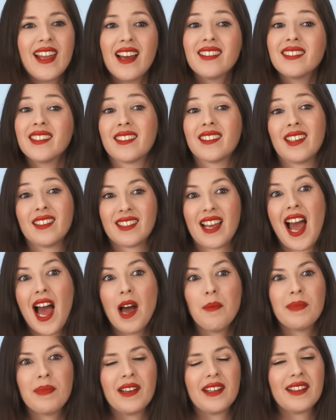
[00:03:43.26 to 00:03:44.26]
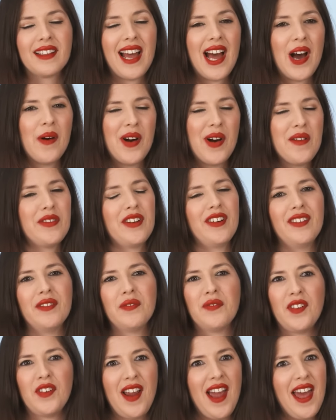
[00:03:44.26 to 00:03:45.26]
Yes, it does happen. However,
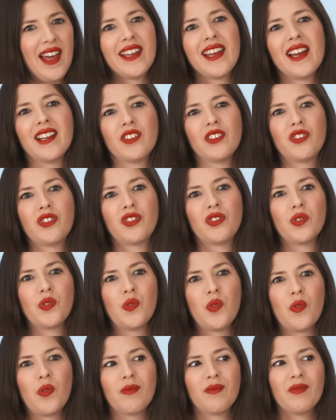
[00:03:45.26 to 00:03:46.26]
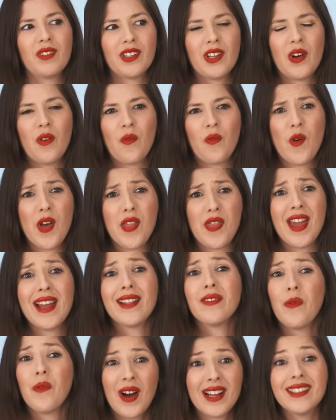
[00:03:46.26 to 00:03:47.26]
for Elliot to, you know,
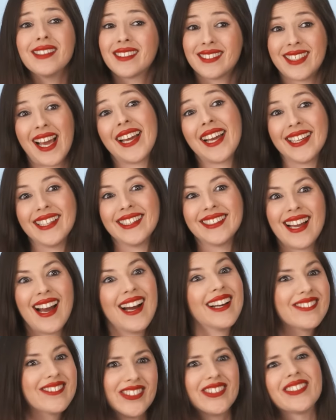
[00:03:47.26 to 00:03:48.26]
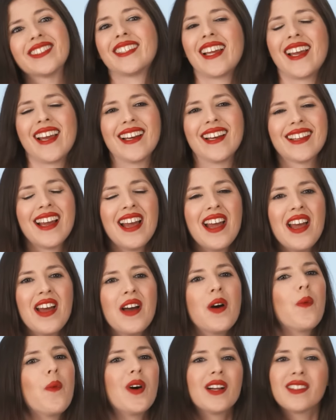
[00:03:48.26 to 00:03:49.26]
within 1 second understand
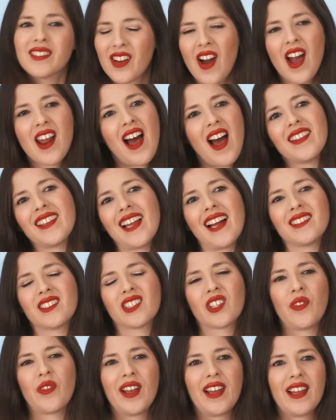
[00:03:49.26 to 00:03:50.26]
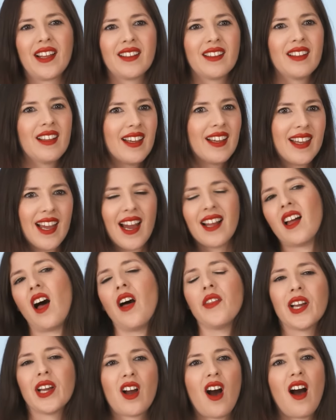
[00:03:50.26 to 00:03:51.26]
what's going on that screen, get
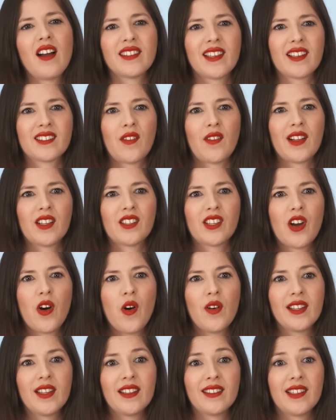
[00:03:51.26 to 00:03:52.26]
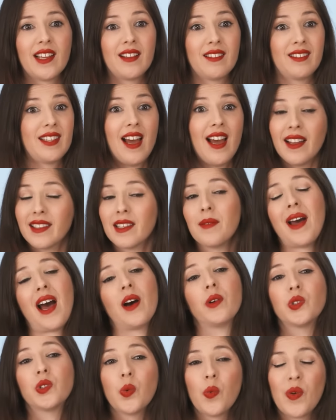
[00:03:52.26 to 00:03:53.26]
all the context of that code, and then tell them
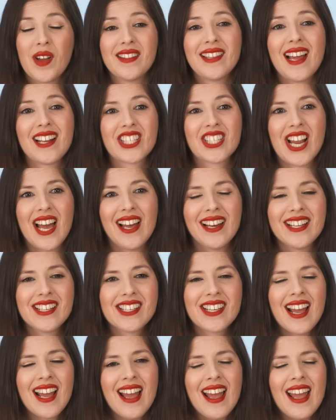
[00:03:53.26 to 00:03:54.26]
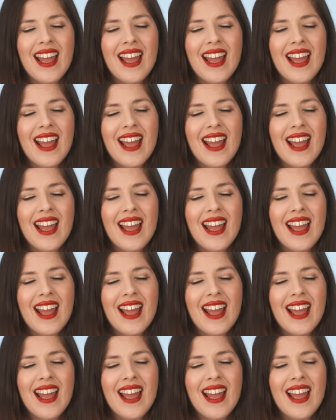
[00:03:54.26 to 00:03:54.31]
how to win that challenge.